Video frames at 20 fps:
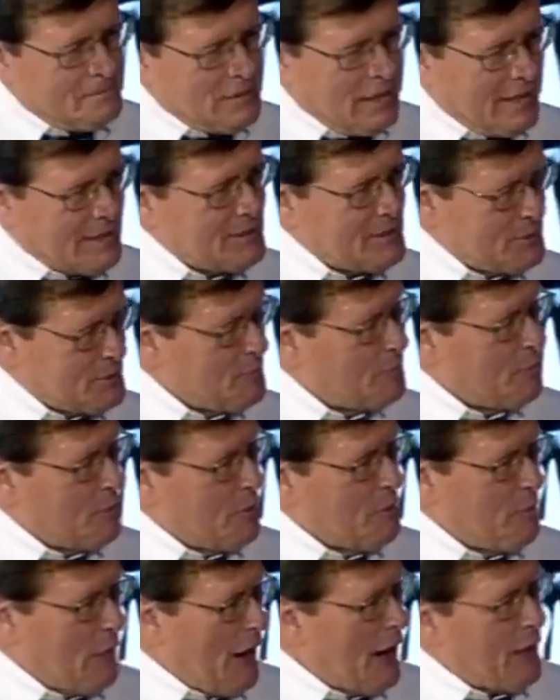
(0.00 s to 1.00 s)
like this
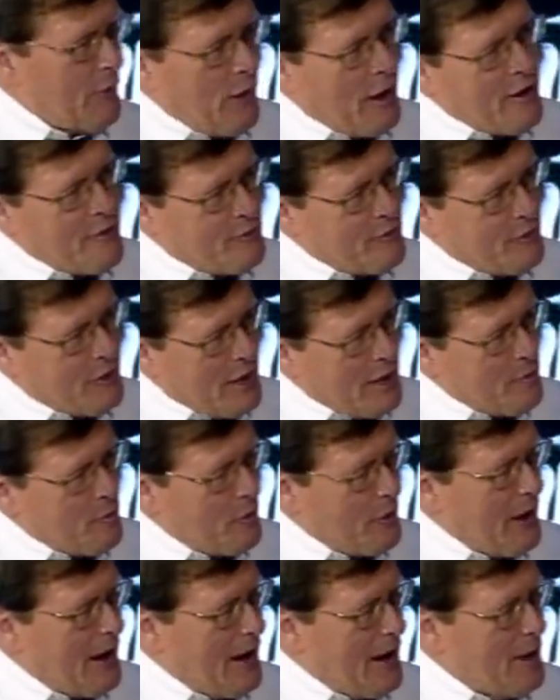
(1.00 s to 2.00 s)
papyri for
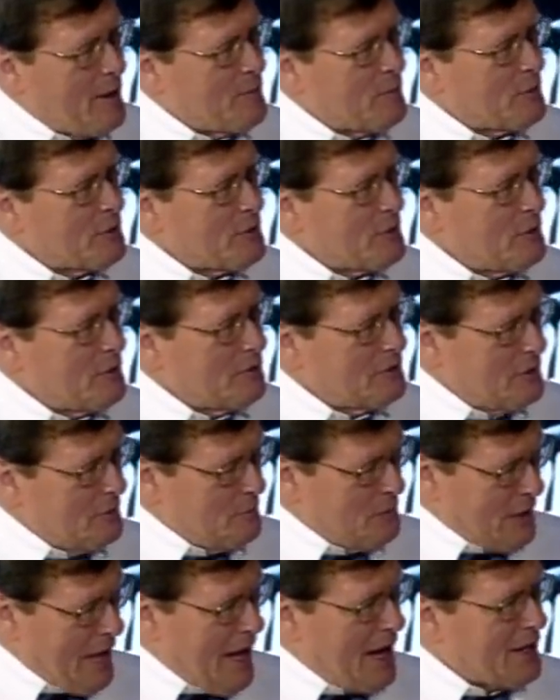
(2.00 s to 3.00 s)
Abraham or the, mm -hmm. the
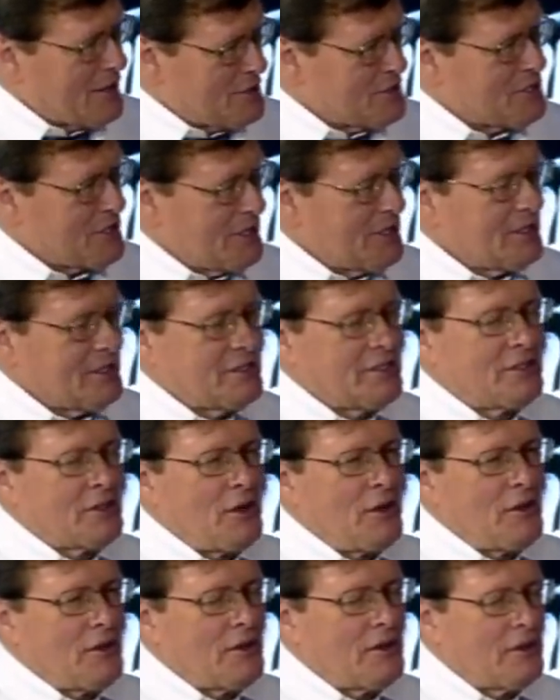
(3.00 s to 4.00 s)
black mm-hmm. skin and
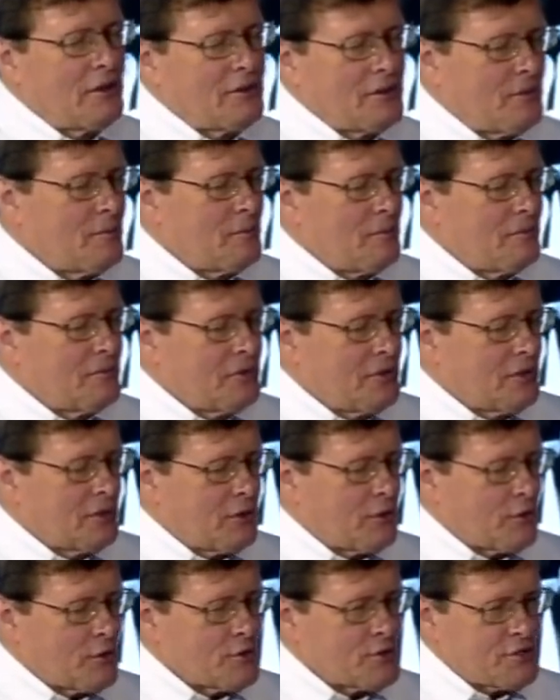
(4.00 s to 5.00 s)
mm -hmm. all mm-hmm. uh, the, the
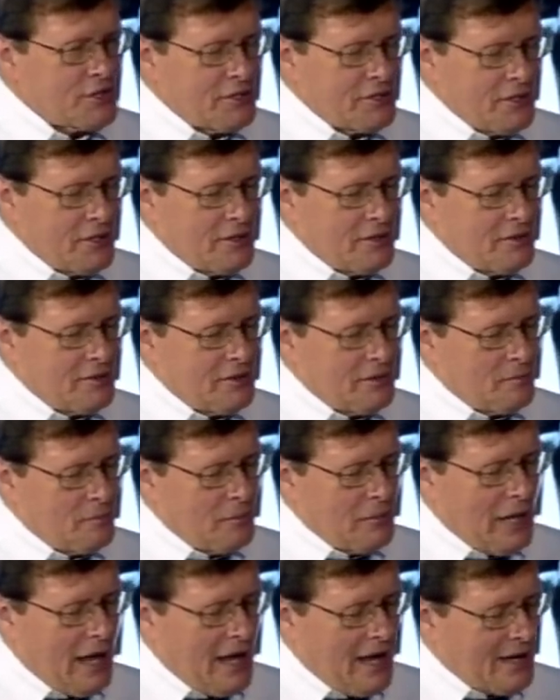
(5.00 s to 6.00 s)
curse on the, the
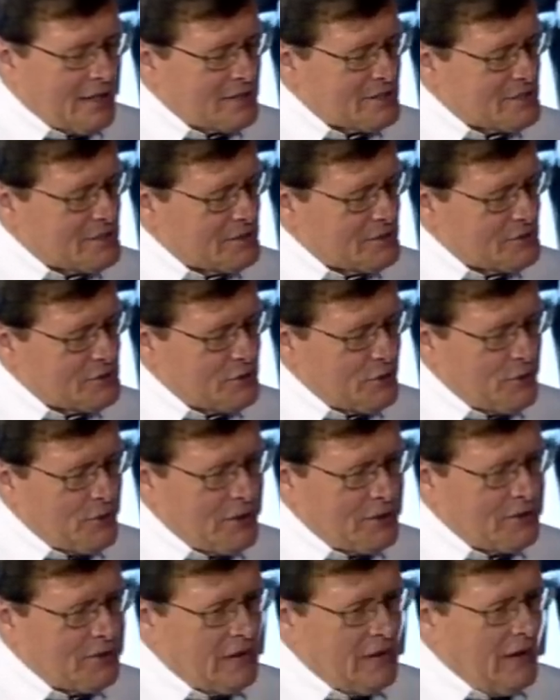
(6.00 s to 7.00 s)
blacks and so
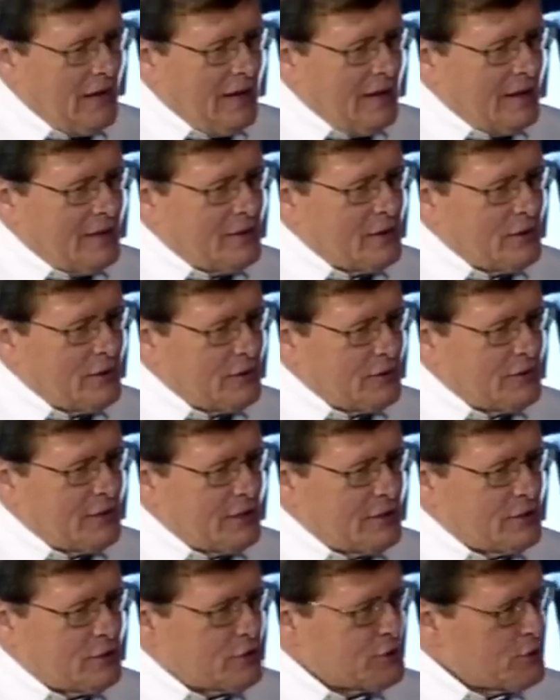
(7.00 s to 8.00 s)
on, then,
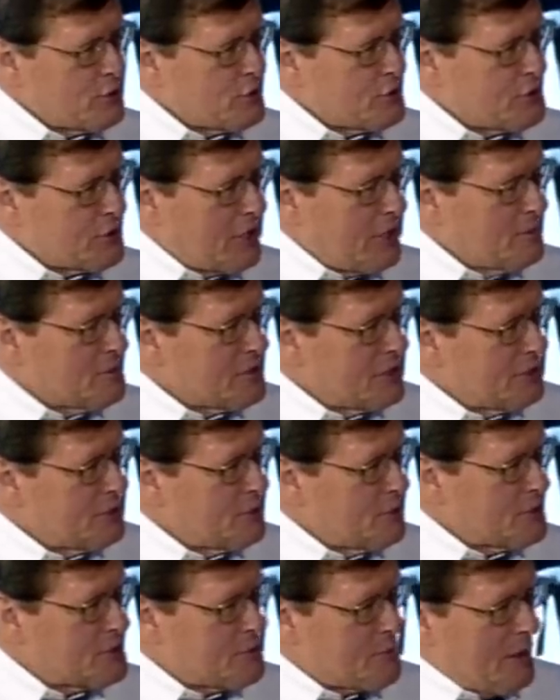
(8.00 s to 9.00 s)
then the church comes
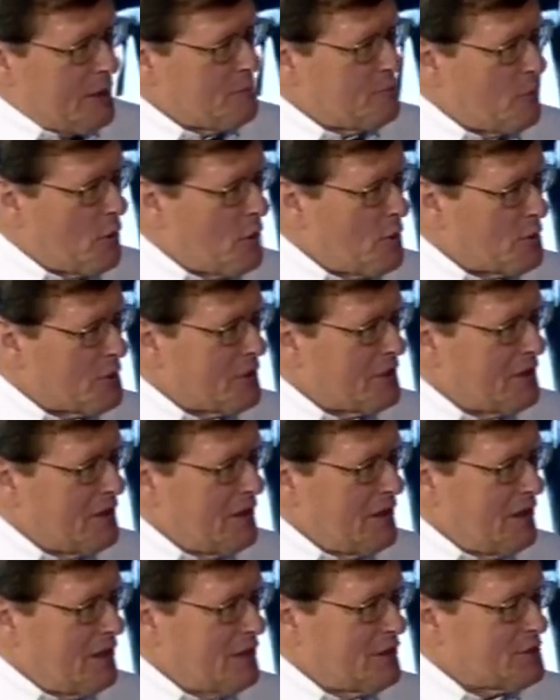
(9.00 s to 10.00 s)
into a spin mode
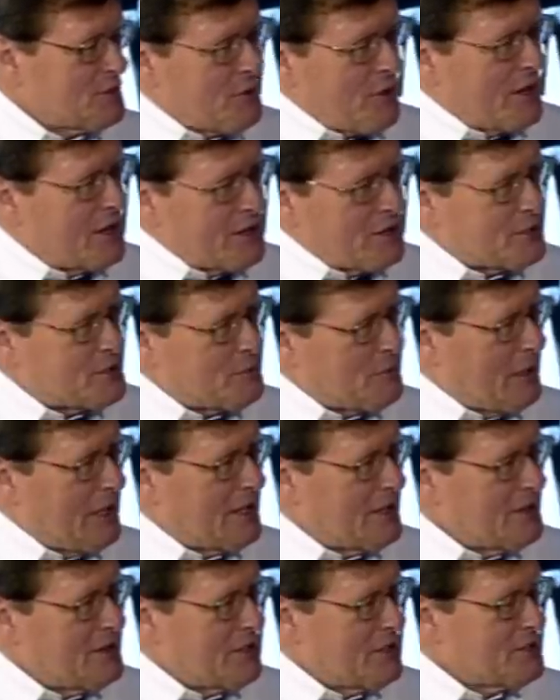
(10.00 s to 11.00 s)
and try to
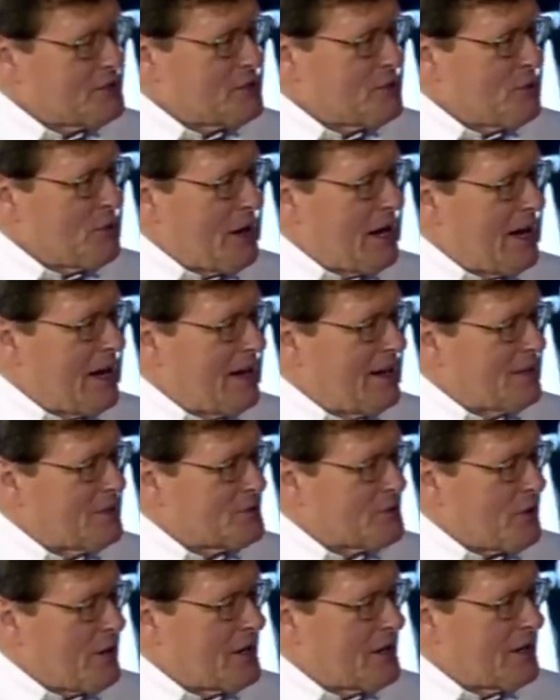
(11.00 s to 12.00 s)
explain things yeah, away
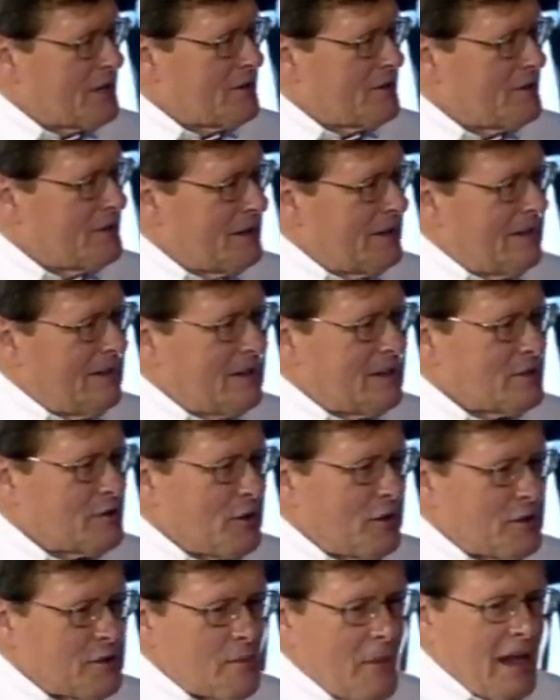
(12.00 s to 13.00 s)
and try mm -hmm. to kind
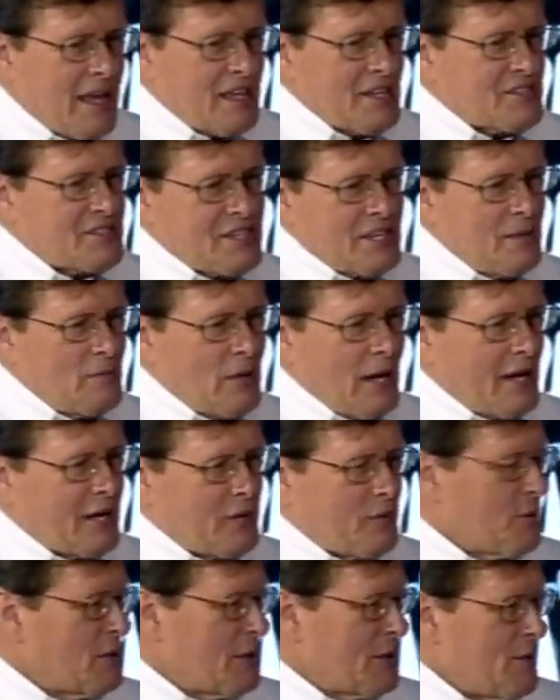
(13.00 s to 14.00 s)
mm-hmm. of make it seem
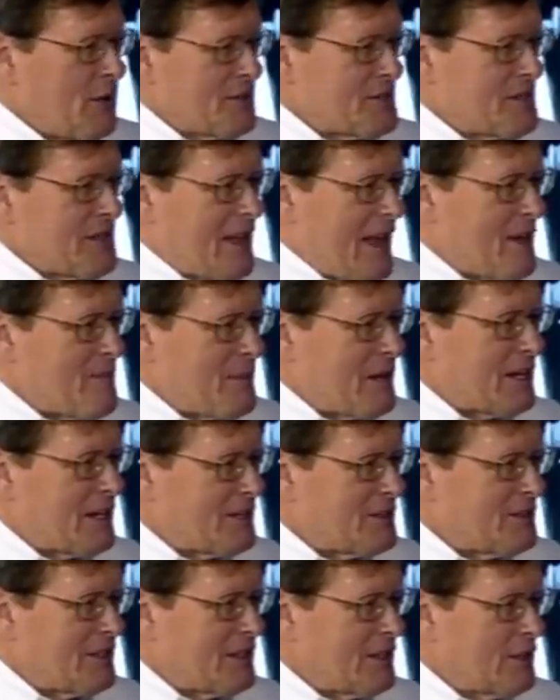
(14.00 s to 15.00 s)
like it really wasn't that big
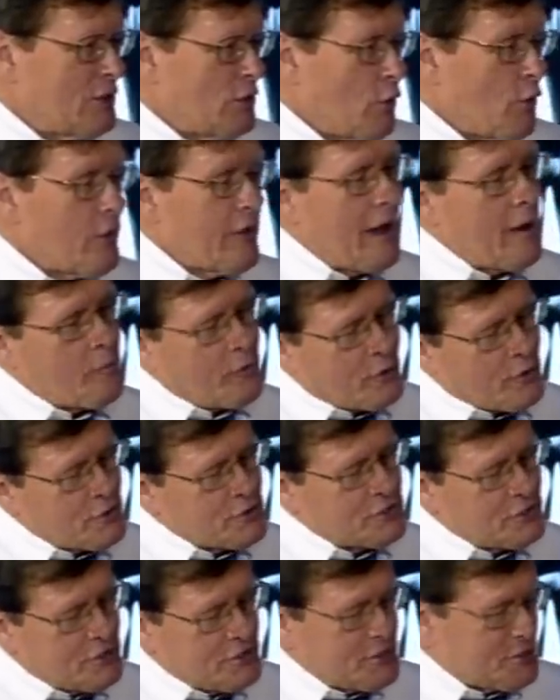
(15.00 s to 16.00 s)
a deal yeah. or that
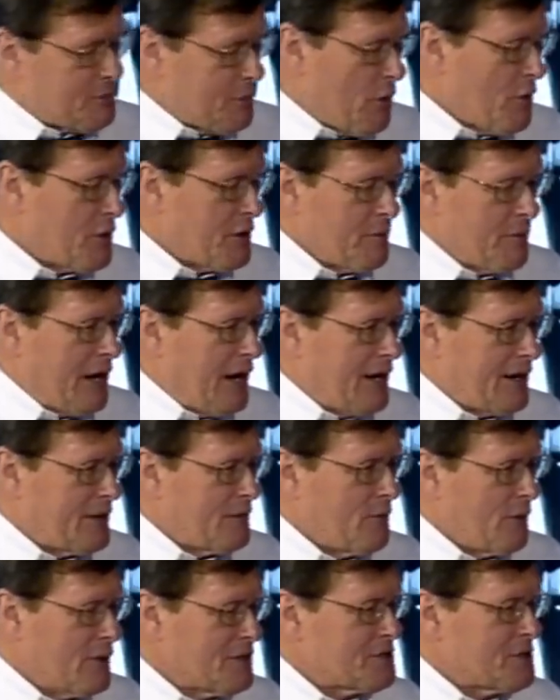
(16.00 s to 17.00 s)
person that spoke about
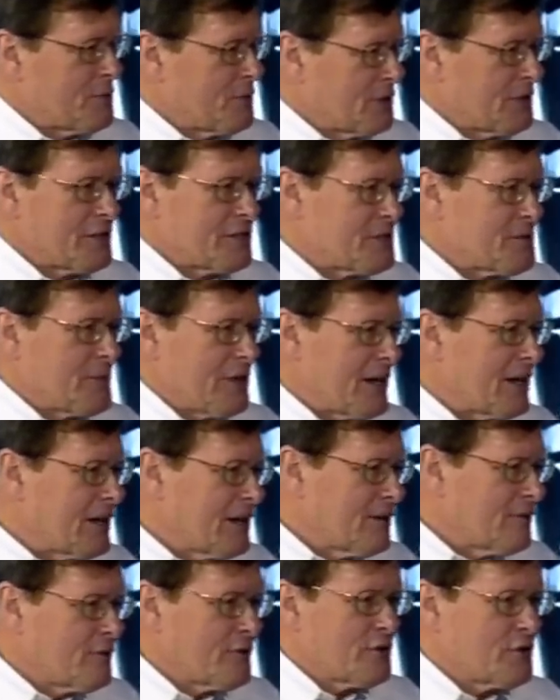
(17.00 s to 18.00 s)
it wasn't really
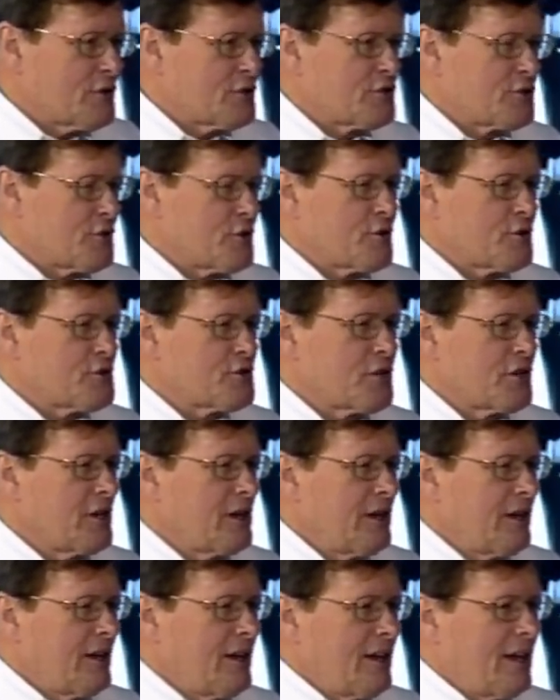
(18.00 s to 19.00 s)
speaking for the church.
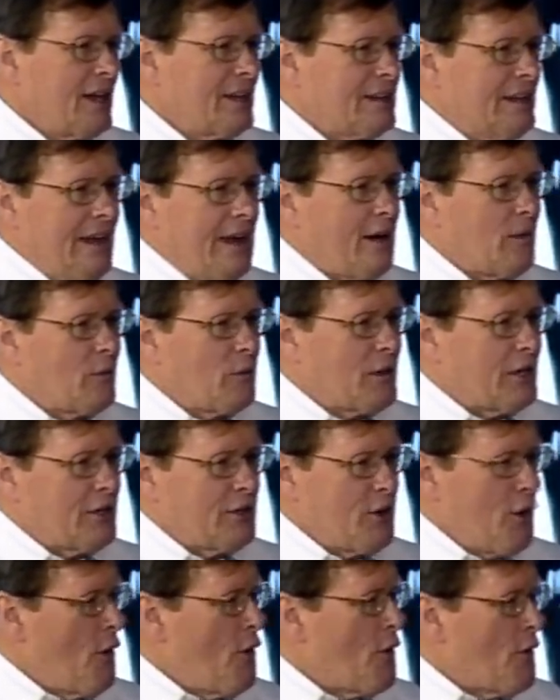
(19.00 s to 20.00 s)
And yet we
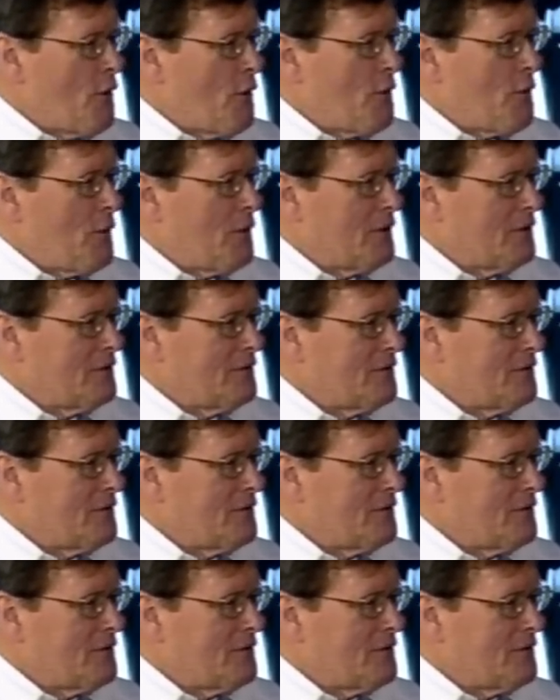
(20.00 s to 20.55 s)
know